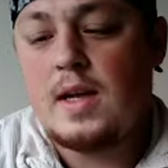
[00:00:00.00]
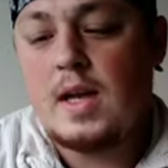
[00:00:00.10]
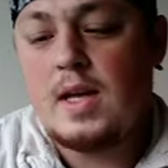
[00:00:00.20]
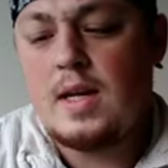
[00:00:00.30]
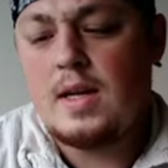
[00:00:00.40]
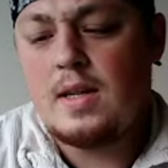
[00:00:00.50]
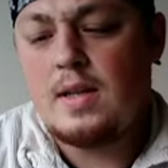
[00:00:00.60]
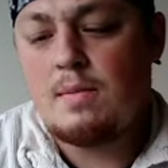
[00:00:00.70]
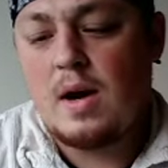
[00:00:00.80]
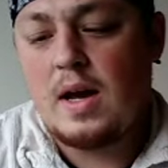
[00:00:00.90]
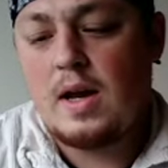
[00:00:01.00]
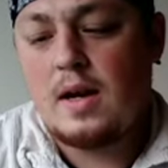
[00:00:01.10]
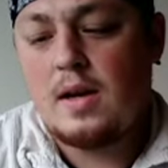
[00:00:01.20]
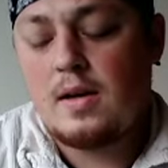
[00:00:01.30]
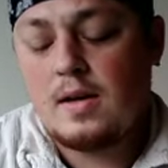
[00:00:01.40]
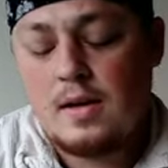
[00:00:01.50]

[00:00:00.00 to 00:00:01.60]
in my